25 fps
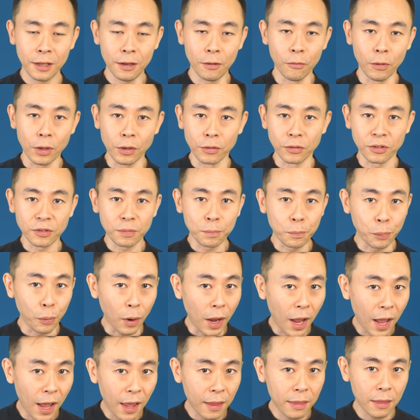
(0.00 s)
When you
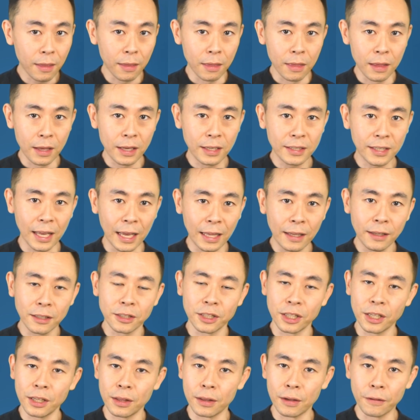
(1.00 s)
spread this
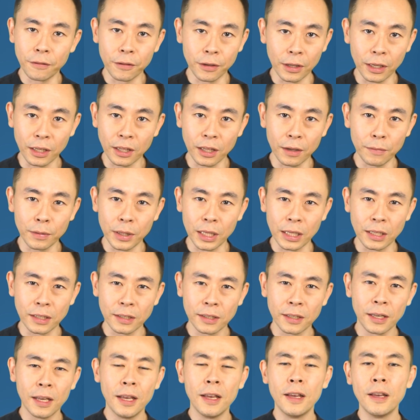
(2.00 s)
energy in different
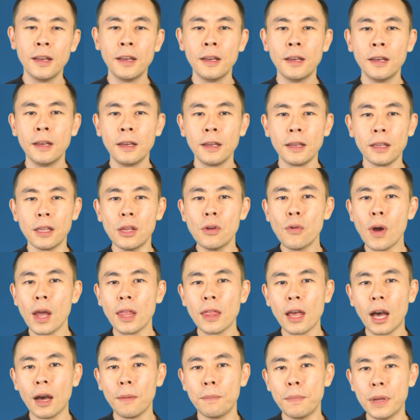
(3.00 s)
activities, you
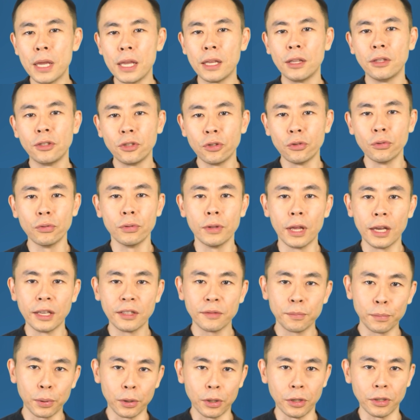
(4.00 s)
end up being too
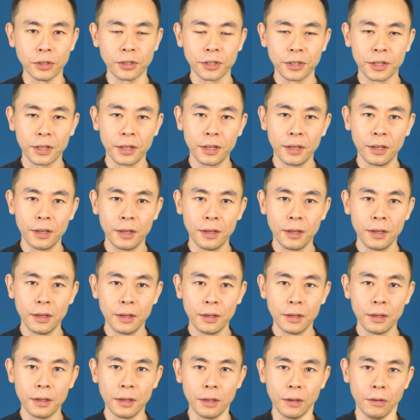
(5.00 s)
dispersed.
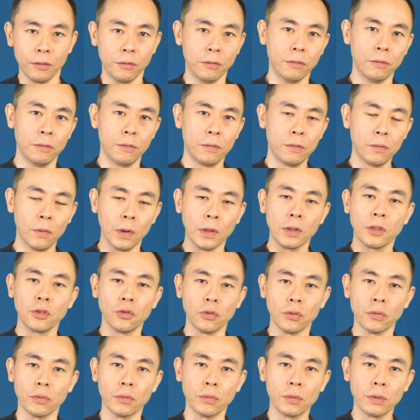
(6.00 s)
You want
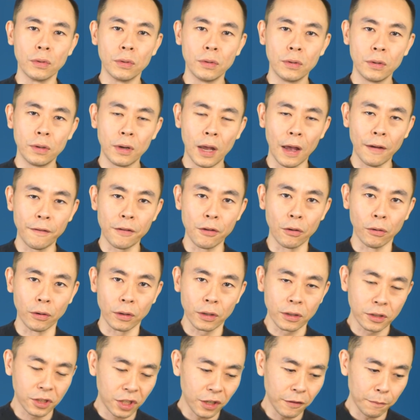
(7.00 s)
to have your
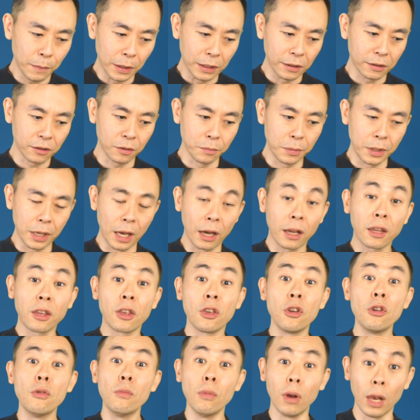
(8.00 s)
achievements to be
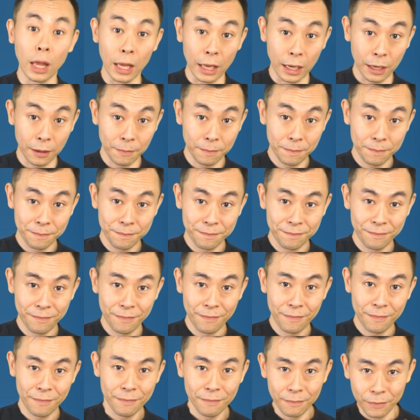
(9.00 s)
accumulating.
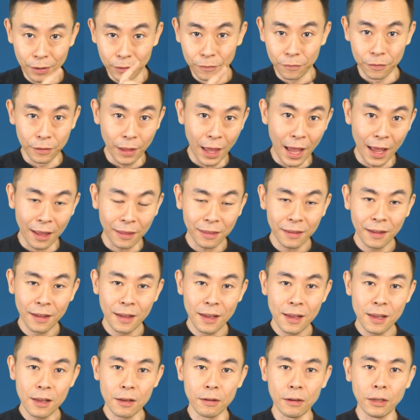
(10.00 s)
But for that,
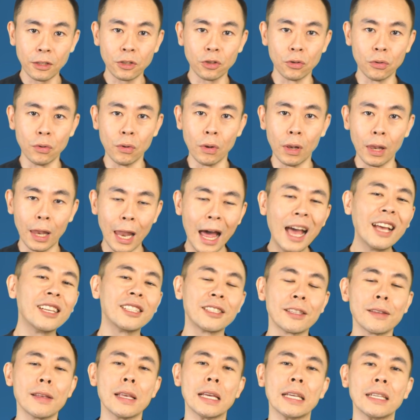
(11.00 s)
you need to do
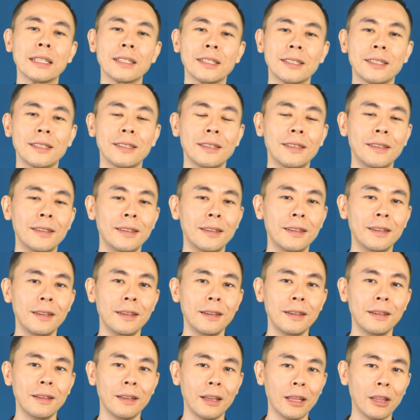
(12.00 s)
less things
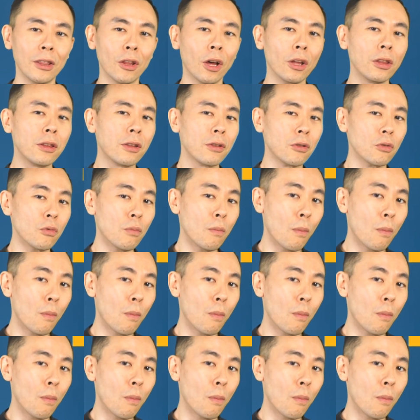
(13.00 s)
and not do